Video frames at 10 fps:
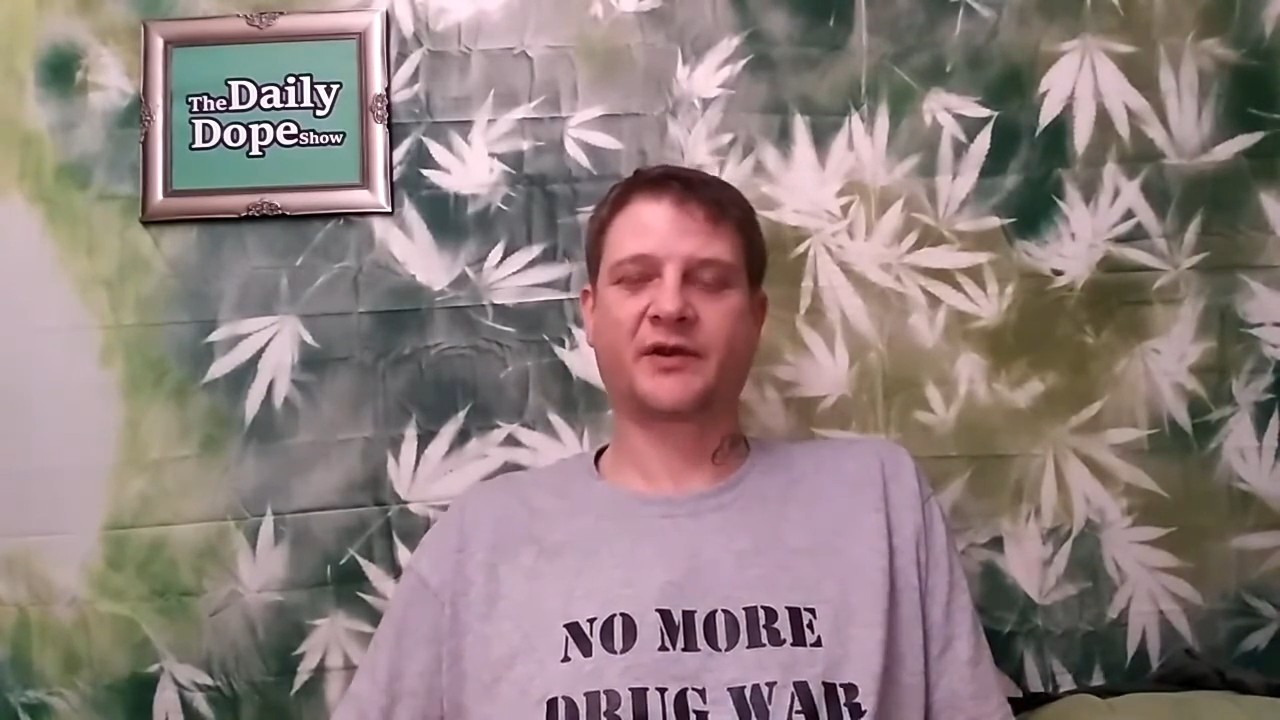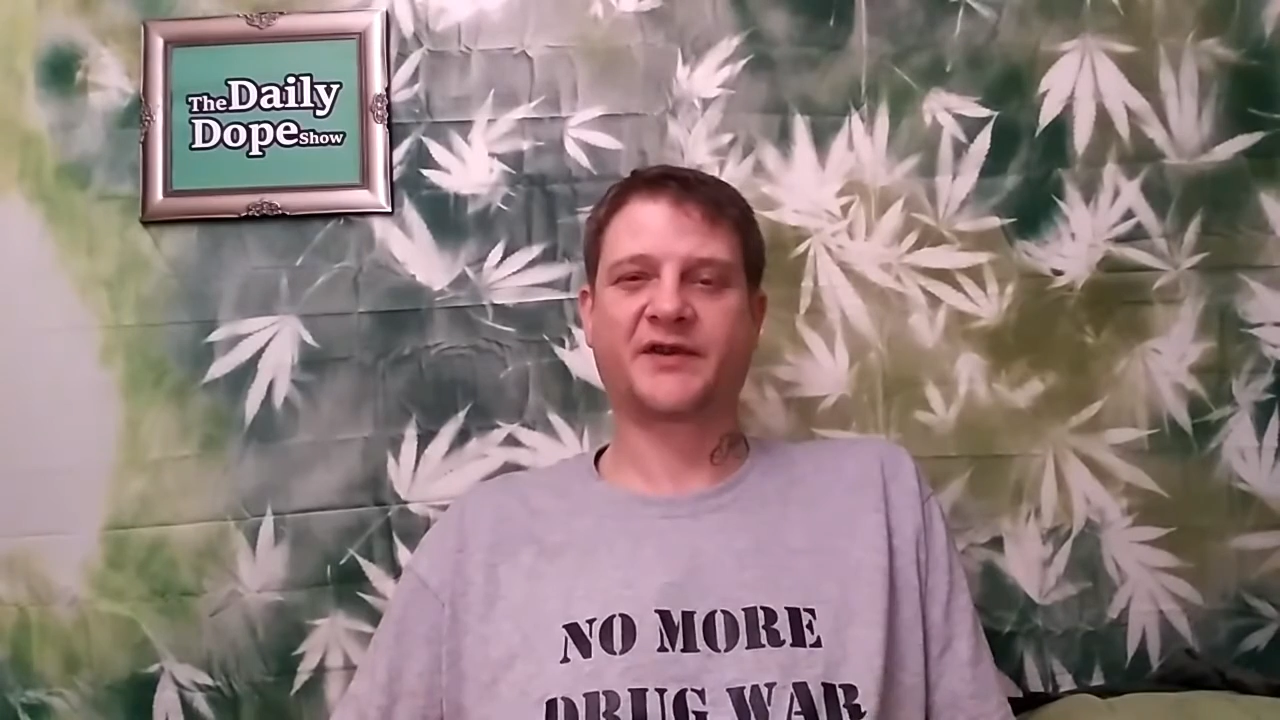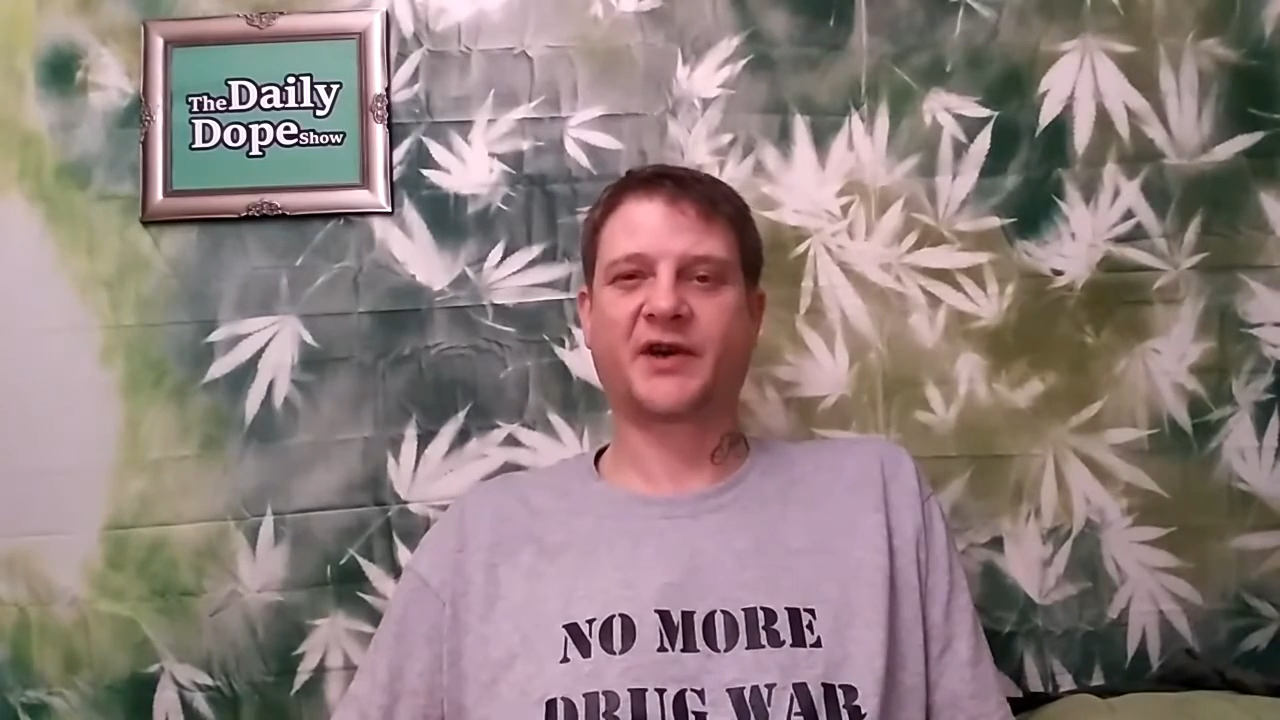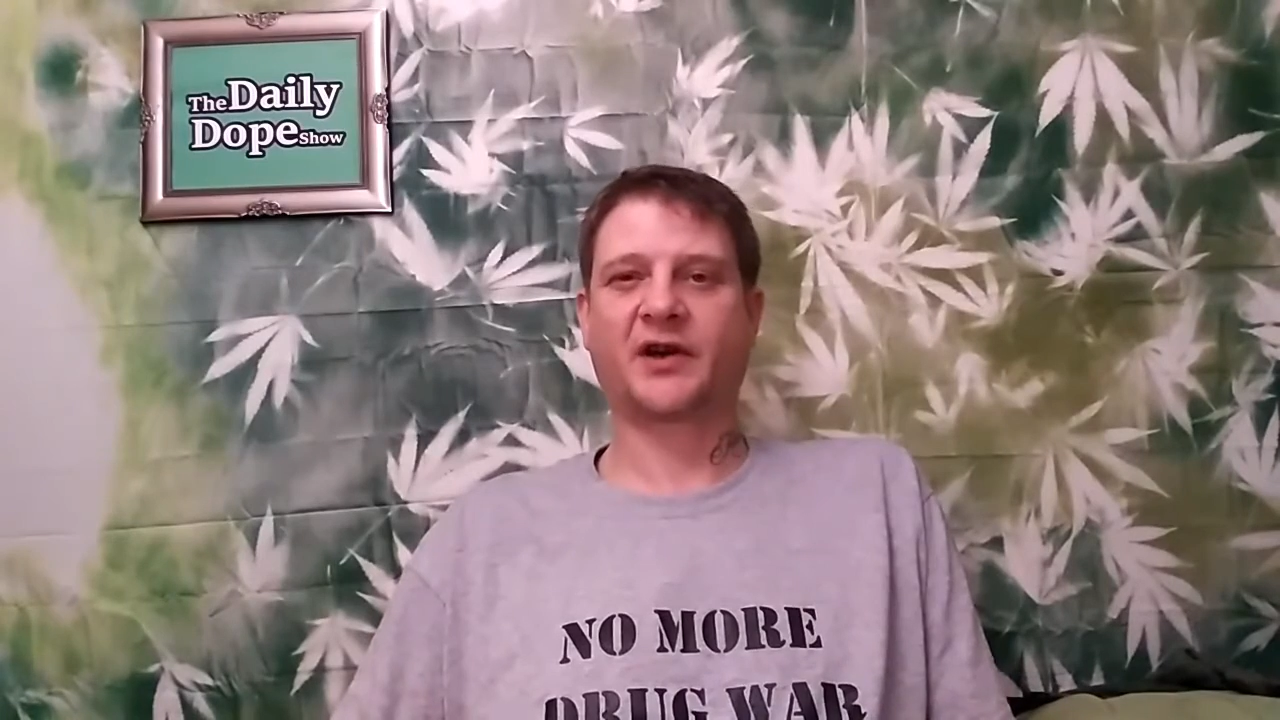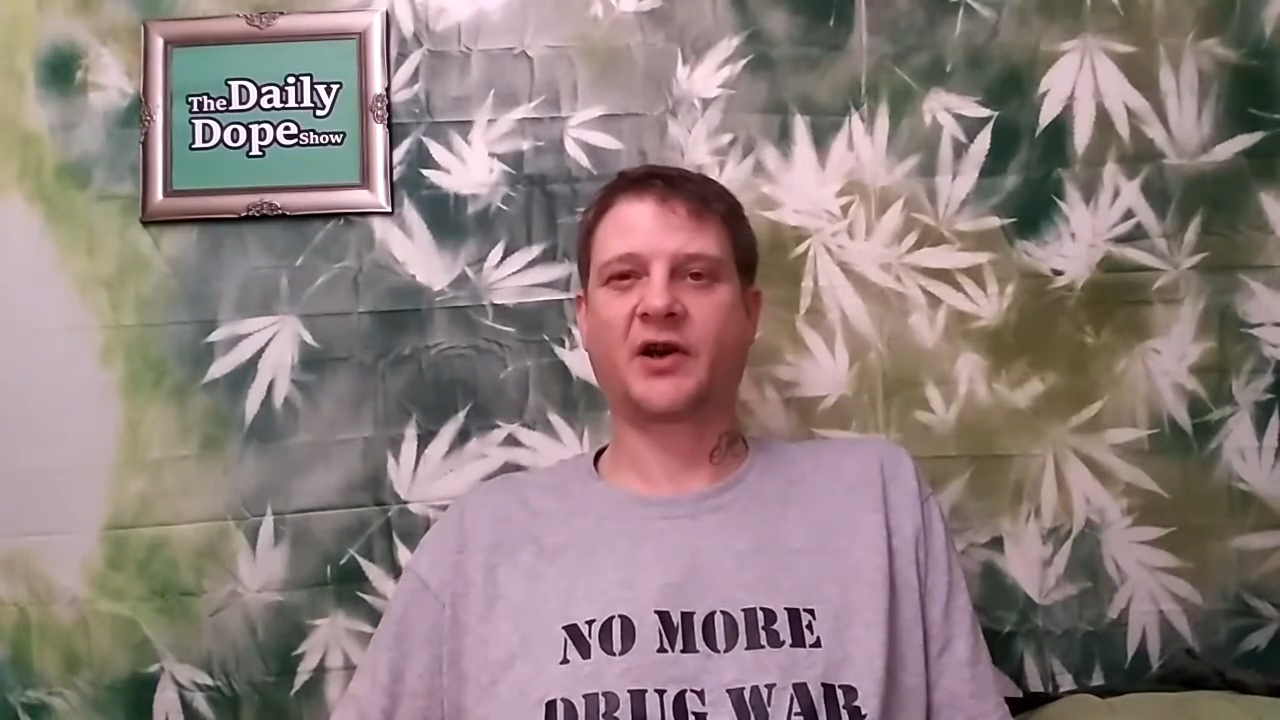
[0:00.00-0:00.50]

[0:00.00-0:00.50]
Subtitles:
going to start